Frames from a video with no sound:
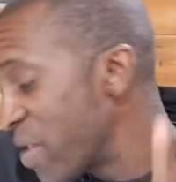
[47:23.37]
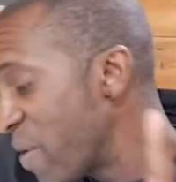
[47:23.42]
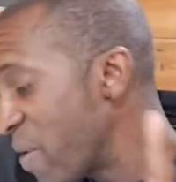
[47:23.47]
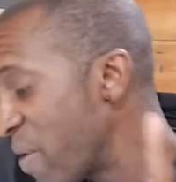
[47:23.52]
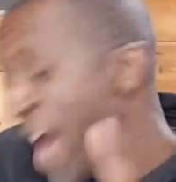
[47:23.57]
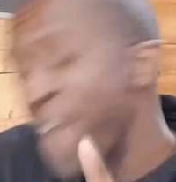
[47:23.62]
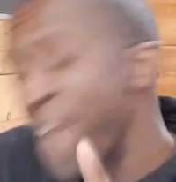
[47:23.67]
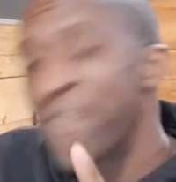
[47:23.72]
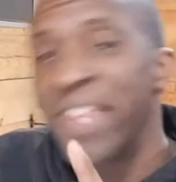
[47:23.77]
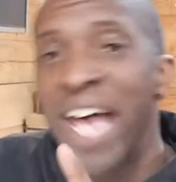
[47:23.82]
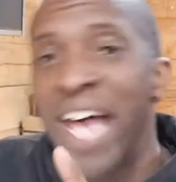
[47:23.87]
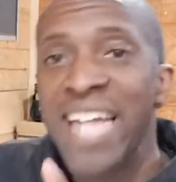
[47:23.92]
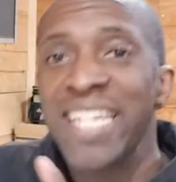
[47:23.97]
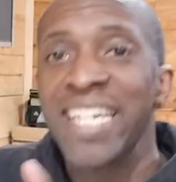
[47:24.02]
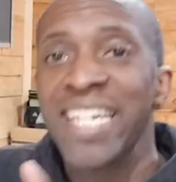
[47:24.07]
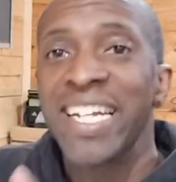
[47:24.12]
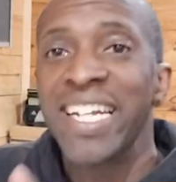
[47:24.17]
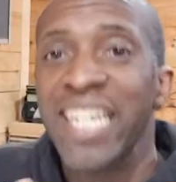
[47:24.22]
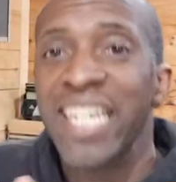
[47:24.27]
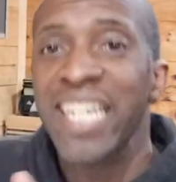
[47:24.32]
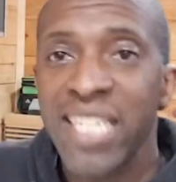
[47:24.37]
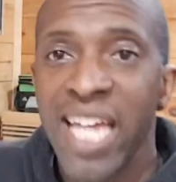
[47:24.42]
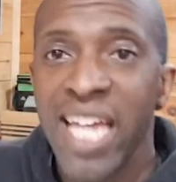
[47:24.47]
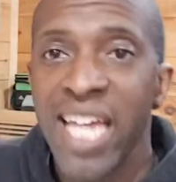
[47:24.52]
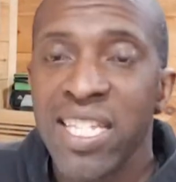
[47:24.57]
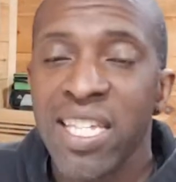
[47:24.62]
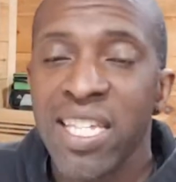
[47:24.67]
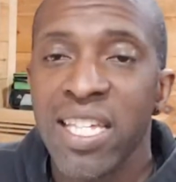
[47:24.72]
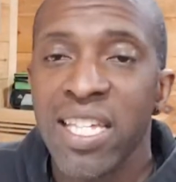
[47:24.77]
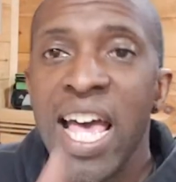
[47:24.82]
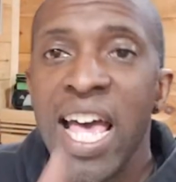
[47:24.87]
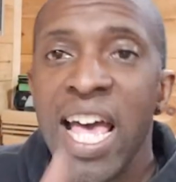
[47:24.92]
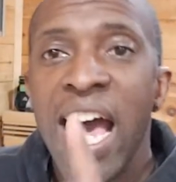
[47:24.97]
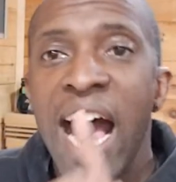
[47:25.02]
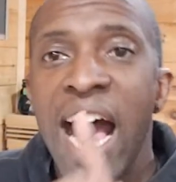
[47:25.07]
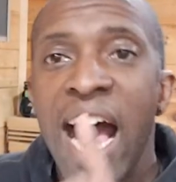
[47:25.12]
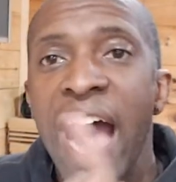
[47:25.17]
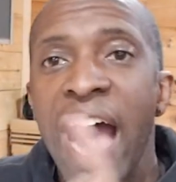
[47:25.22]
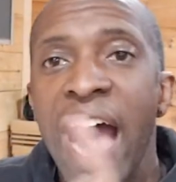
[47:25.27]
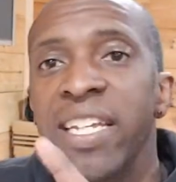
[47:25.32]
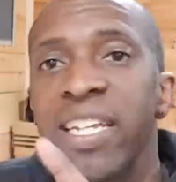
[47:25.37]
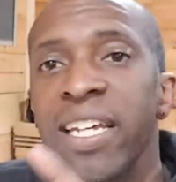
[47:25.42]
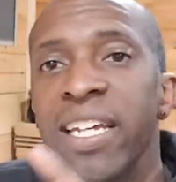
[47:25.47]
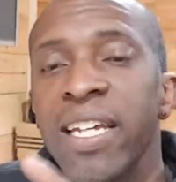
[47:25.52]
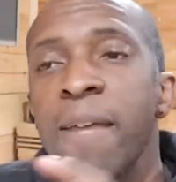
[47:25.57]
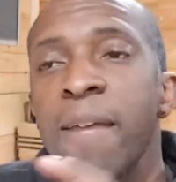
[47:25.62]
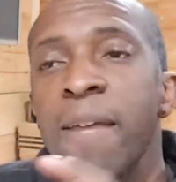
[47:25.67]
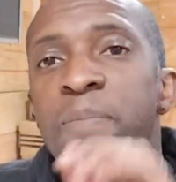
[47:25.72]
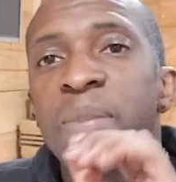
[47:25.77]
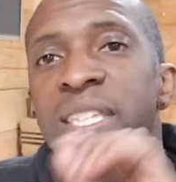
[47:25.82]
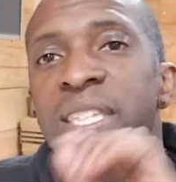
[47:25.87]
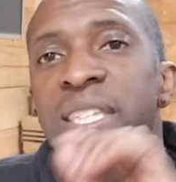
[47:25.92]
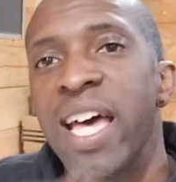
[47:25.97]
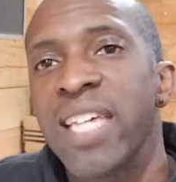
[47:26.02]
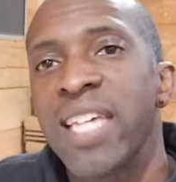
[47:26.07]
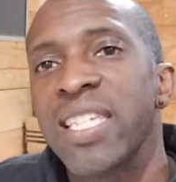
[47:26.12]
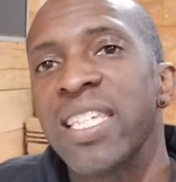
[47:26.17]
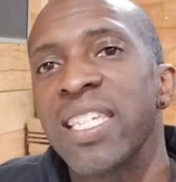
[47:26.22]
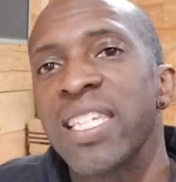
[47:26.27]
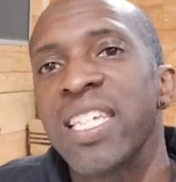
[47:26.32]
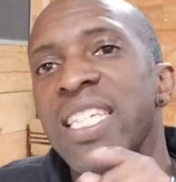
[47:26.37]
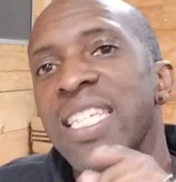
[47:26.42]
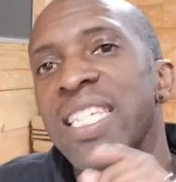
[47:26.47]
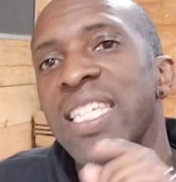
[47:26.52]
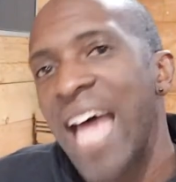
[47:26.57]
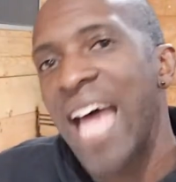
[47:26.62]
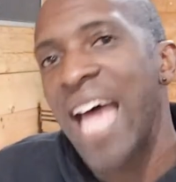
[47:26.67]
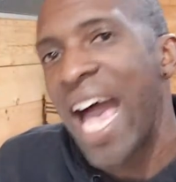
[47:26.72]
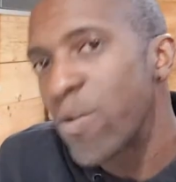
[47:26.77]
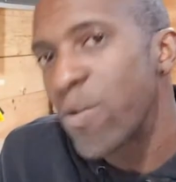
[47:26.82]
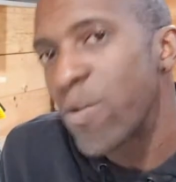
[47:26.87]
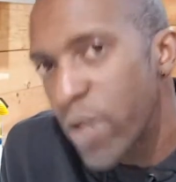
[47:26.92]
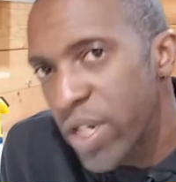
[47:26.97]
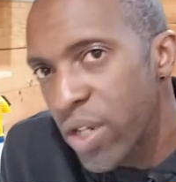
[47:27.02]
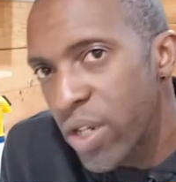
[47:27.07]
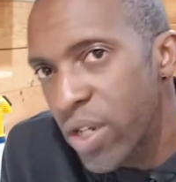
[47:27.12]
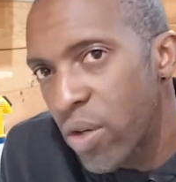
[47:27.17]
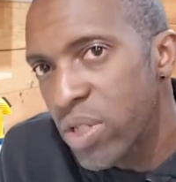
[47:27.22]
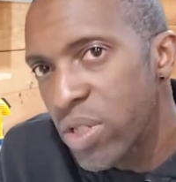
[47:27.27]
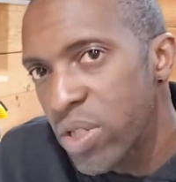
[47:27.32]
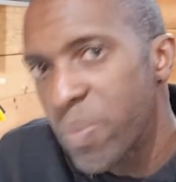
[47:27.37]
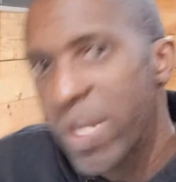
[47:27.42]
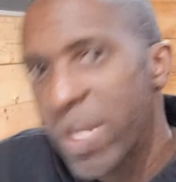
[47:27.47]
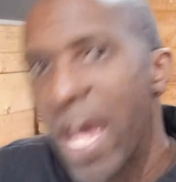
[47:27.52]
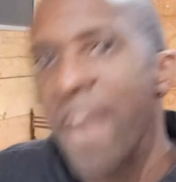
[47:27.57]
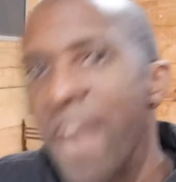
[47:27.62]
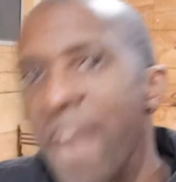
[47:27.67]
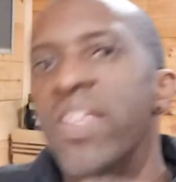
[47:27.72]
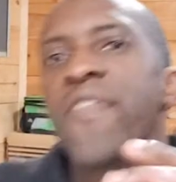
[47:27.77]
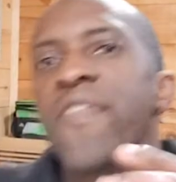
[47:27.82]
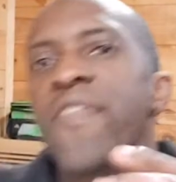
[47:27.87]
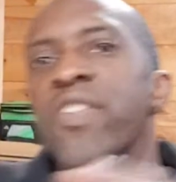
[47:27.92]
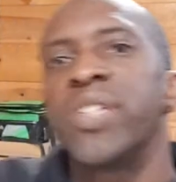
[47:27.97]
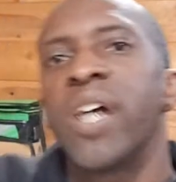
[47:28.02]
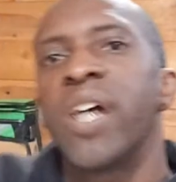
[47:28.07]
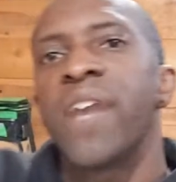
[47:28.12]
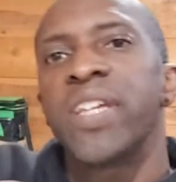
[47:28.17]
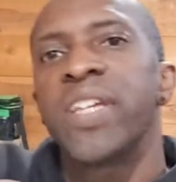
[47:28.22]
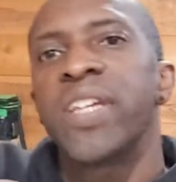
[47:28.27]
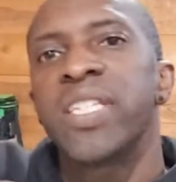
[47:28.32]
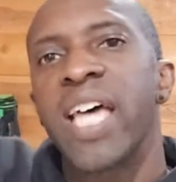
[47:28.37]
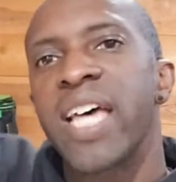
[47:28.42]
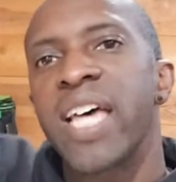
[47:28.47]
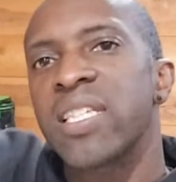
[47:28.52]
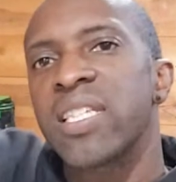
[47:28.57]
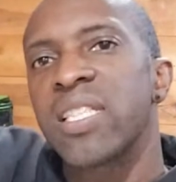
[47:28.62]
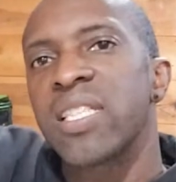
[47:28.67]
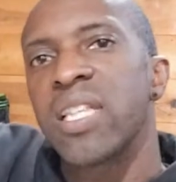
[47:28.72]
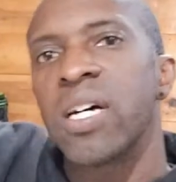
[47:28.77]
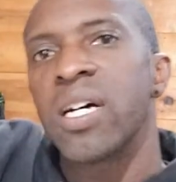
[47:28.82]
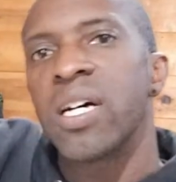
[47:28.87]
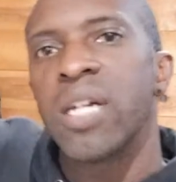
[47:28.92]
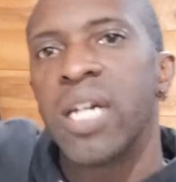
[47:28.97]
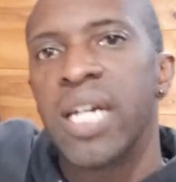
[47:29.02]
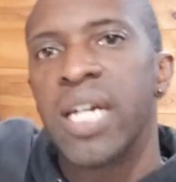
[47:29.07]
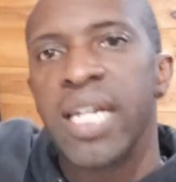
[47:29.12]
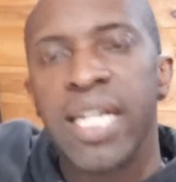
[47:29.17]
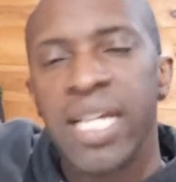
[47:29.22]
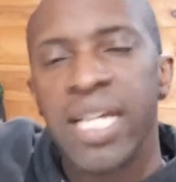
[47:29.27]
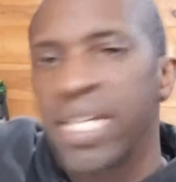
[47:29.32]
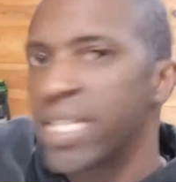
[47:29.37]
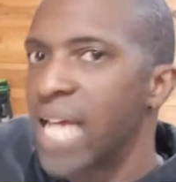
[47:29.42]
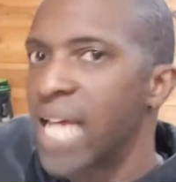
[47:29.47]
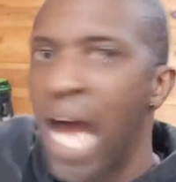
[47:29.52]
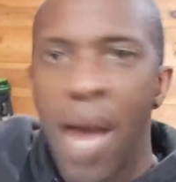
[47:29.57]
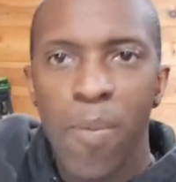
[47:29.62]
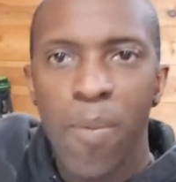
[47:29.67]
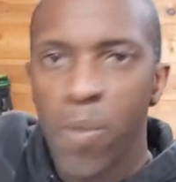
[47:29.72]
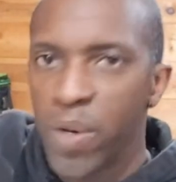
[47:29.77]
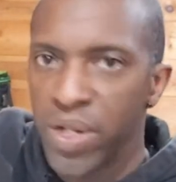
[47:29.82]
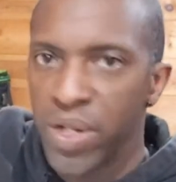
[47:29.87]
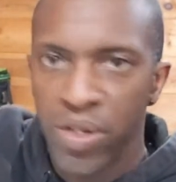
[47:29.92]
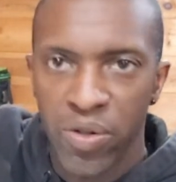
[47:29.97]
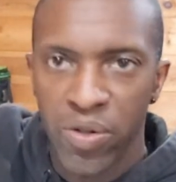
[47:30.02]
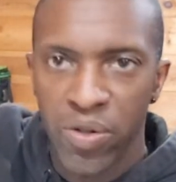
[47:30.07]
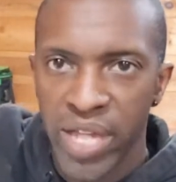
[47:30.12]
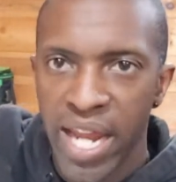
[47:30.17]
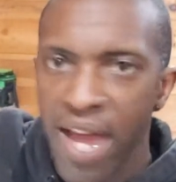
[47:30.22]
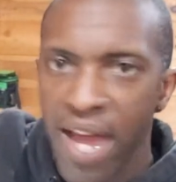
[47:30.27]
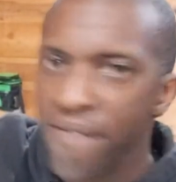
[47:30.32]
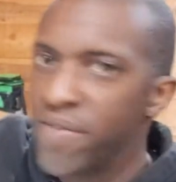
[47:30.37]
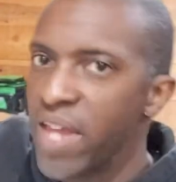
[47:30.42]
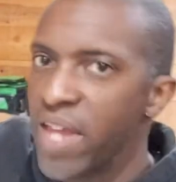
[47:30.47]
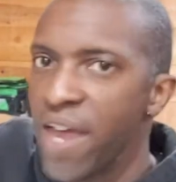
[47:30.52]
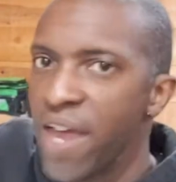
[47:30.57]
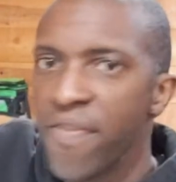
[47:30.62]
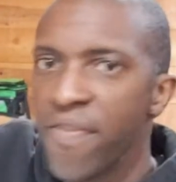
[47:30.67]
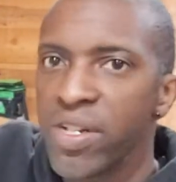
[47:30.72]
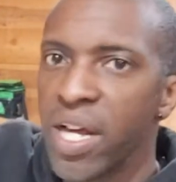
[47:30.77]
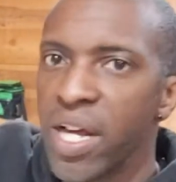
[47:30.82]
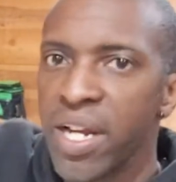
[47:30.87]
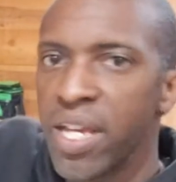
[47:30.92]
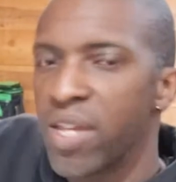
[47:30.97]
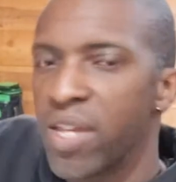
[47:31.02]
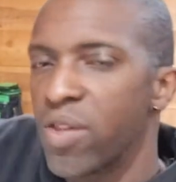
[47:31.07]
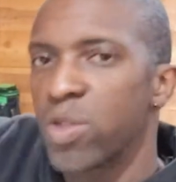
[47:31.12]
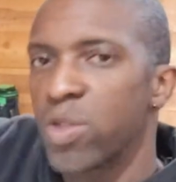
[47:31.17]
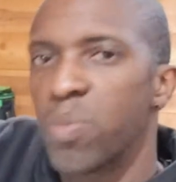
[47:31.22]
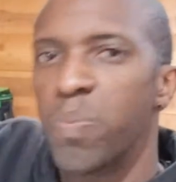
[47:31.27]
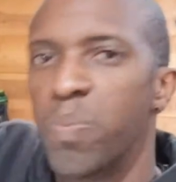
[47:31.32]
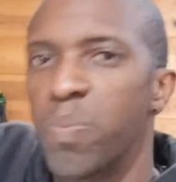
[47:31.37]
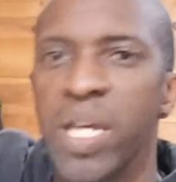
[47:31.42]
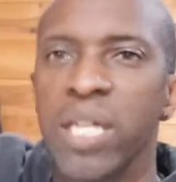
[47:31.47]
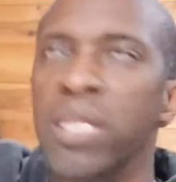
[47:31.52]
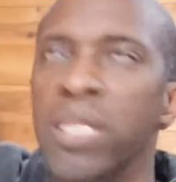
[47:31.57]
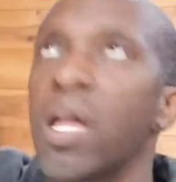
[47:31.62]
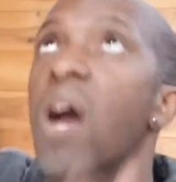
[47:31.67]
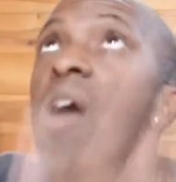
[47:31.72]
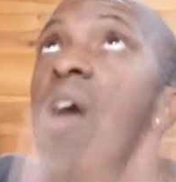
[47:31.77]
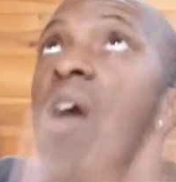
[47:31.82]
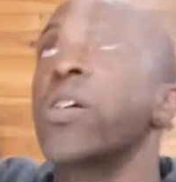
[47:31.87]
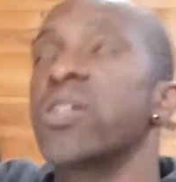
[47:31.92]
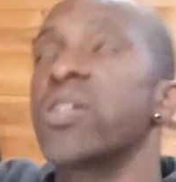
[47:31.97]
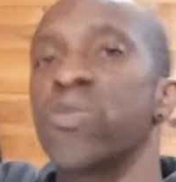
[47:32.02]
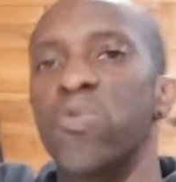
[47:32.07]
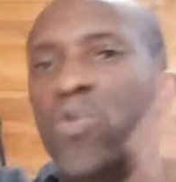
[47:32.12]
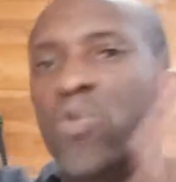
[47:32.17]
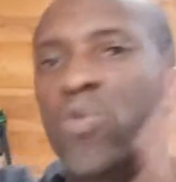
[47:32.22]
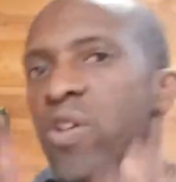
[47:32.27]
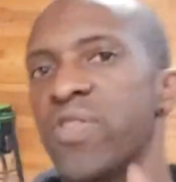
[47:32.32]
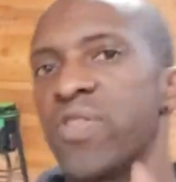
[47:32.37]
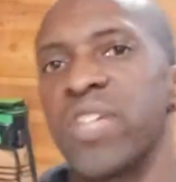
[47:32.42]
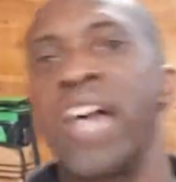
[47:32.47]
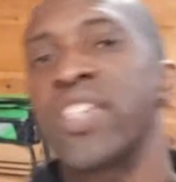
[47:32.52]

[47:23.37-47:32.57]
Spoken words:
I have not done any Teslas. I did Tesla side windows, but I've never done the Tesla top window yet. I've never done any of those big, large roofs.